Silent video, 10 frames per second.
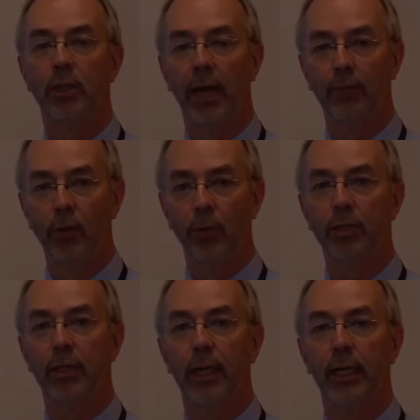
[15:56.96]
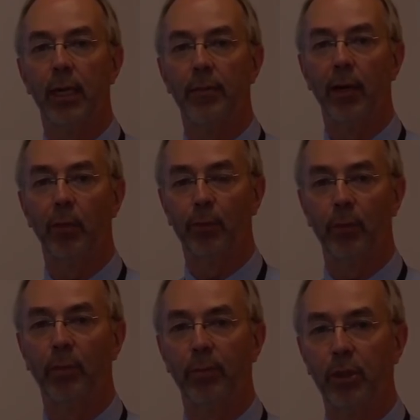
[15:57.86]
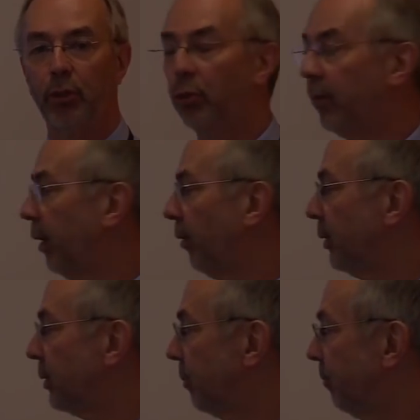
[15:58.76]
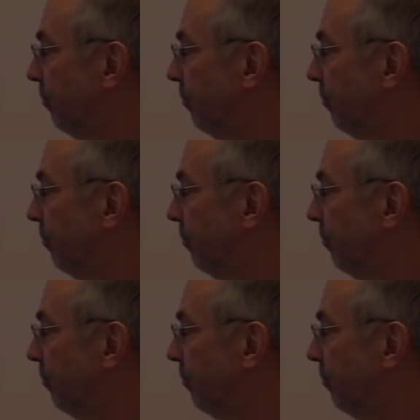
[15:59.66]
have your say about the problems in your areas.